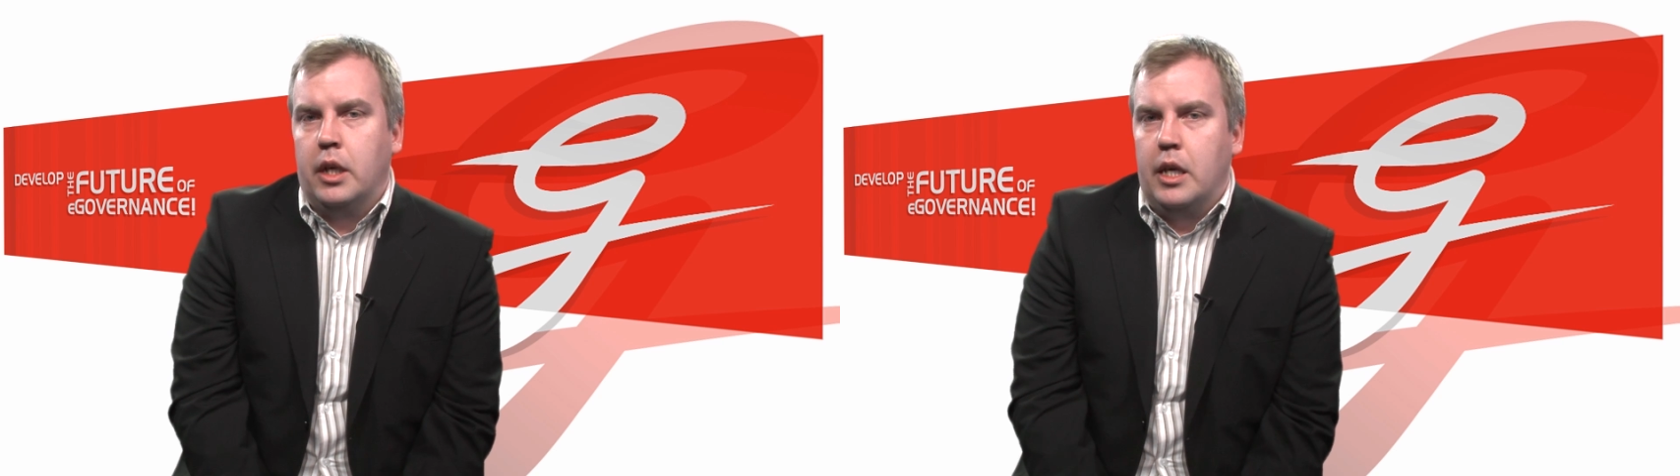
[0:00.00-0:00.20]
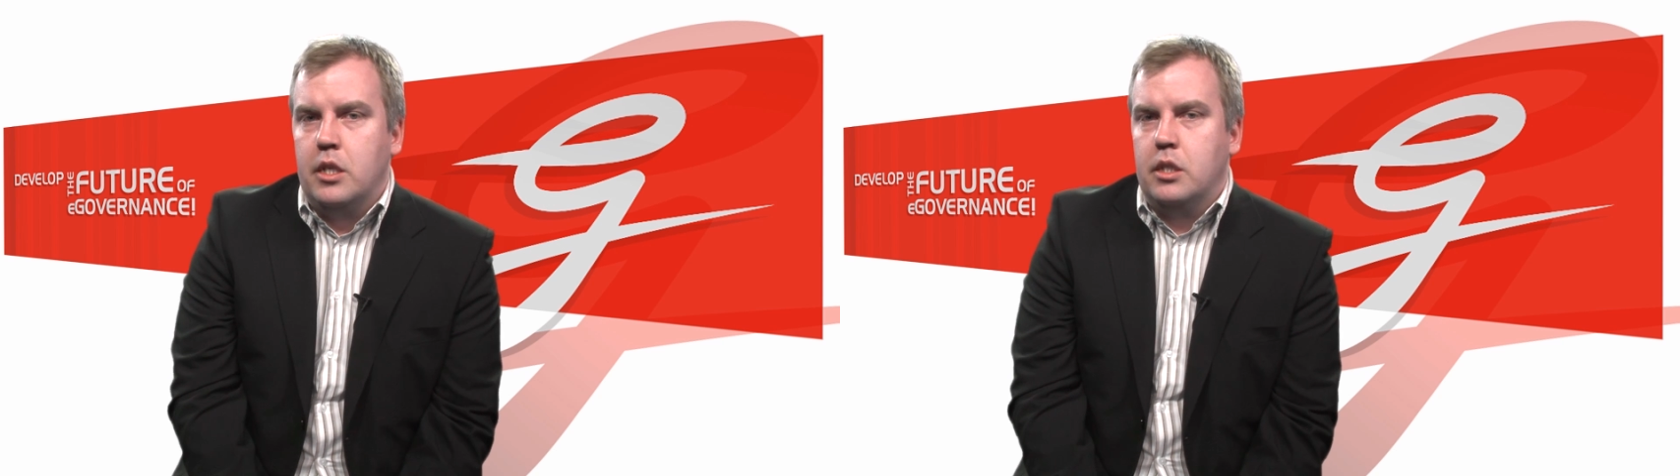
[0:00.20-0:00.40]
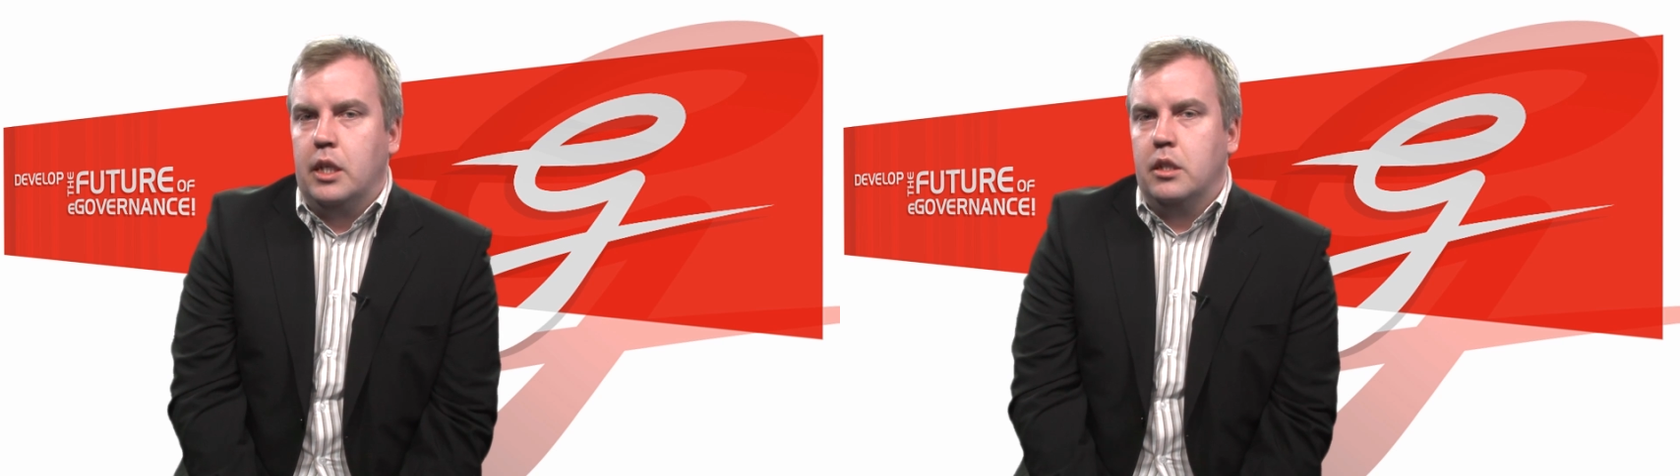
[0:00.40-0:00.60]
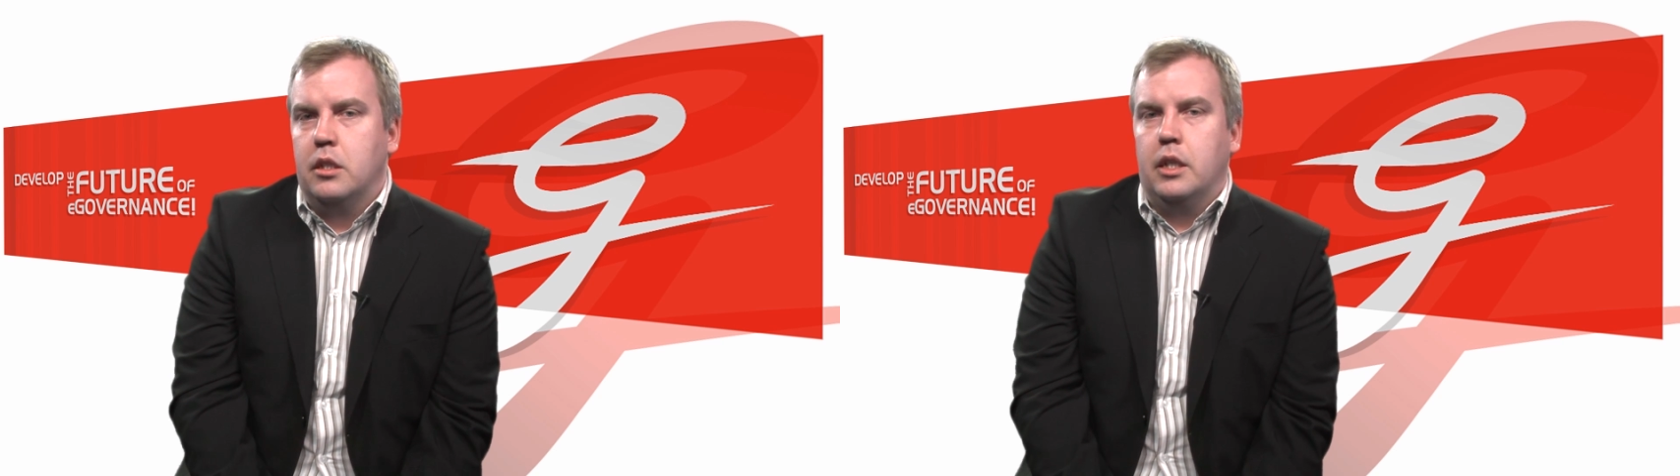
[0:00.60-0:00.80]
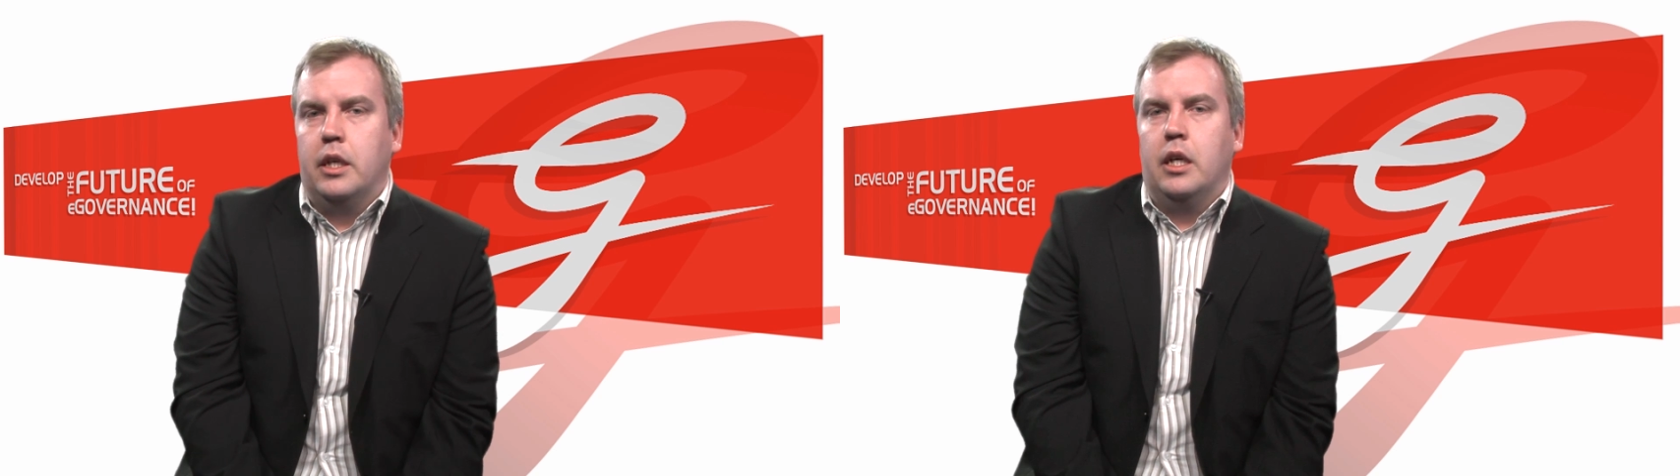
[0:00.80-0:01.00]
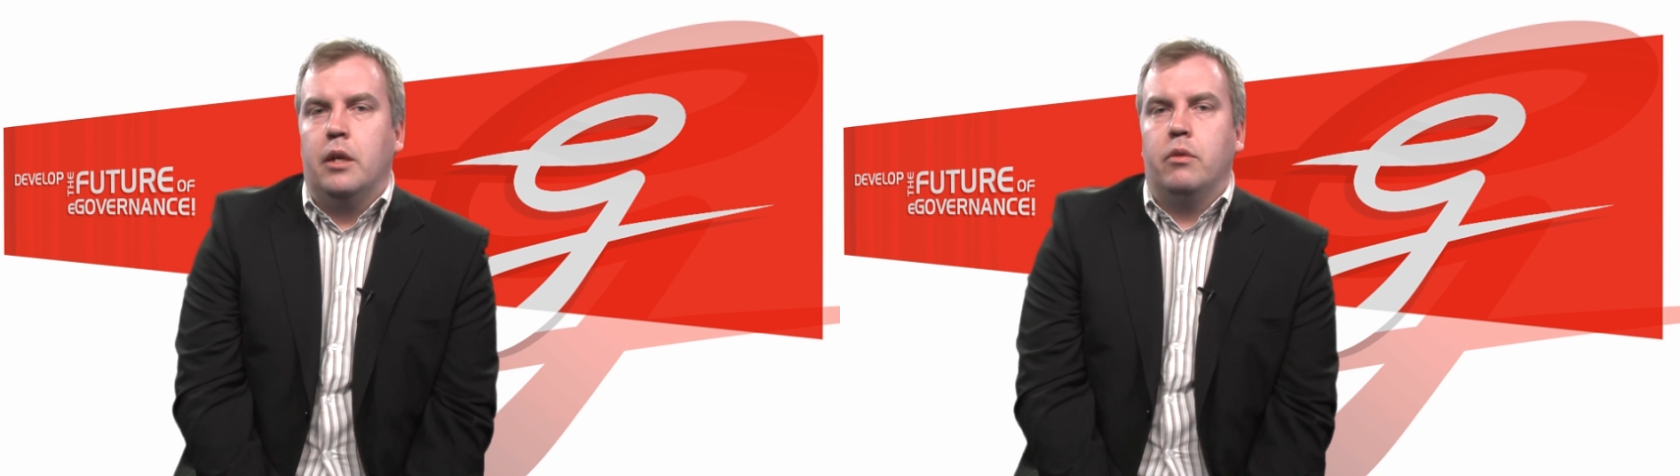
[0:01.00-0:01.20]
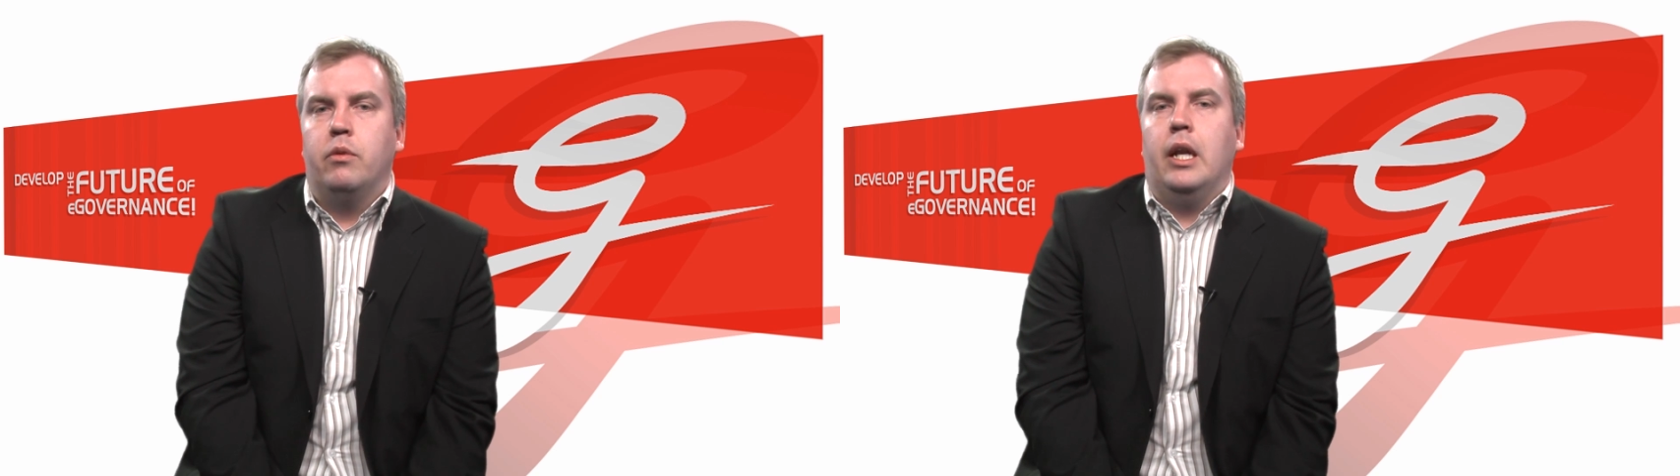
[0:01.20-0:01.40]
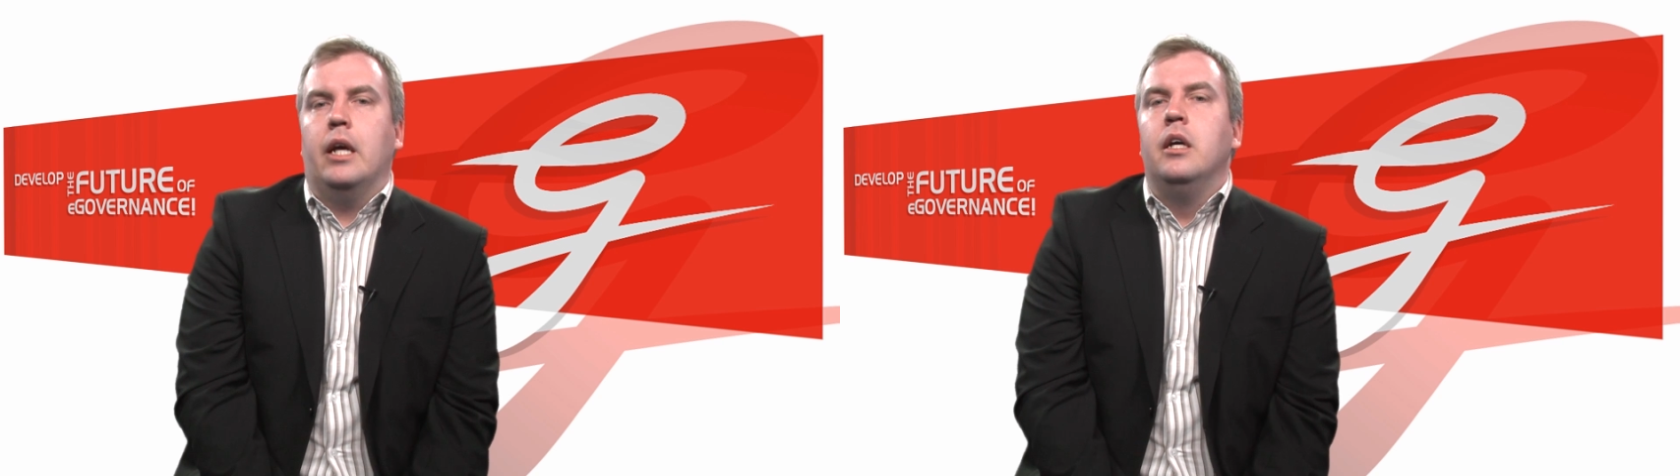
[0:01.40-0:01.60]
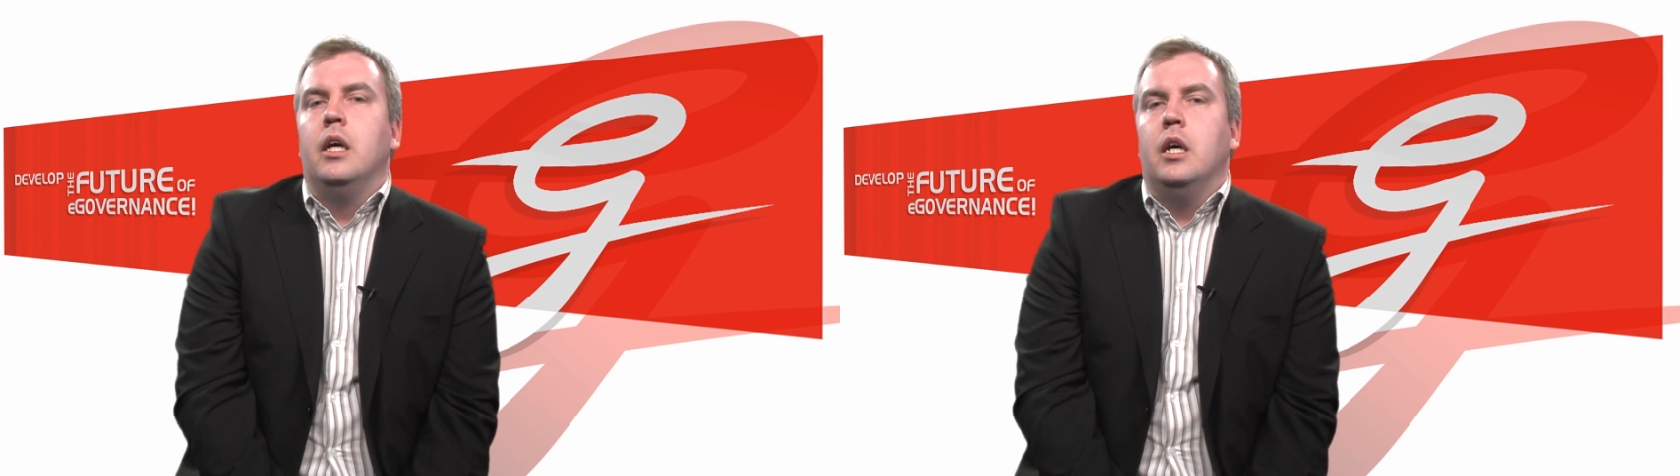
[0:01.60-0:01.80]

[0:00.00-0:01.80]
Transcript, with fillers: case that really,